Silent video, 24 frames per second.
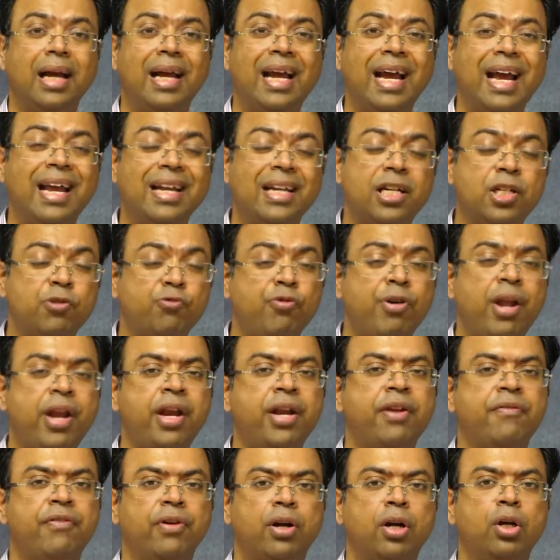and it's very
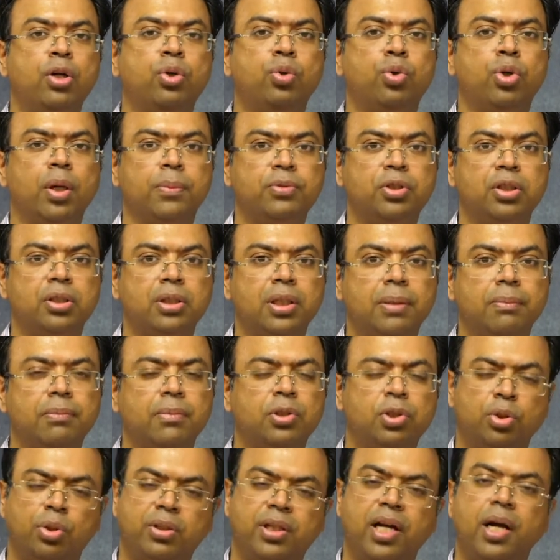difficult to rupture them.
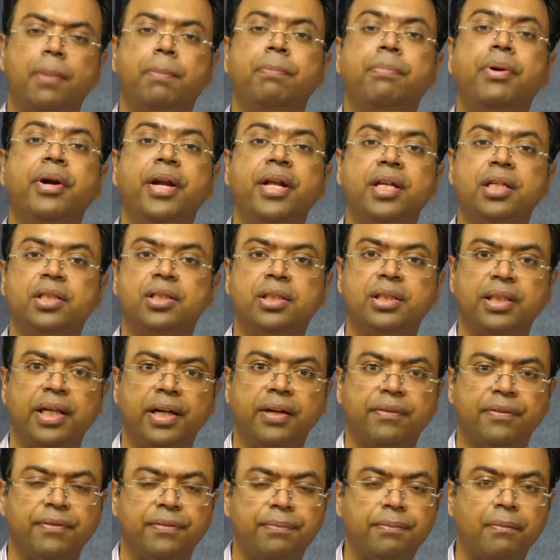So they are pretty
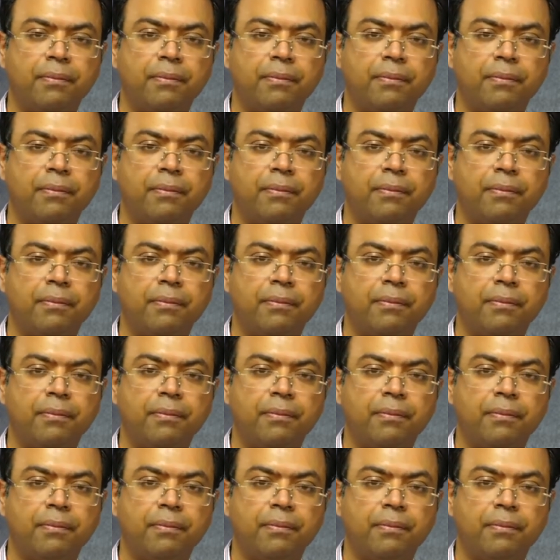safe.